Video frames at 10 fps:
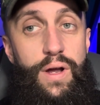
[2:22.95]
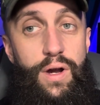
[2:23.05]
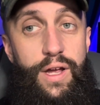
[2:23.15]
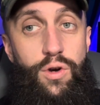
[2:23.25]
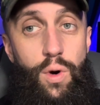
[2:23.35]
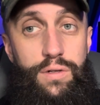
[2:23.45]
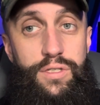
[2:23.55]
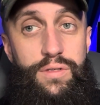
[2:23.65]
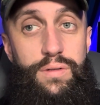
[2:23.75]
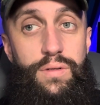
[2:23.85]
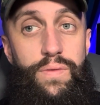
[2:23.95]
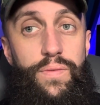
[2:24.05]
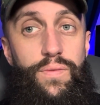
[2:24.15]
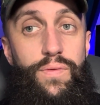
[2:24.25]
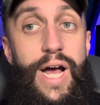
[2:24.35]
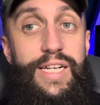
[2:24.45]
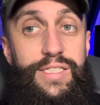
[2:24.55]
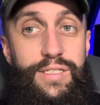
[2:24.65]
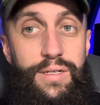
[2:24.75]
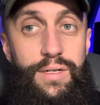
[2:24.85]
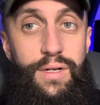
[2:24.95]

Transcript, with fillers: in quotes rest.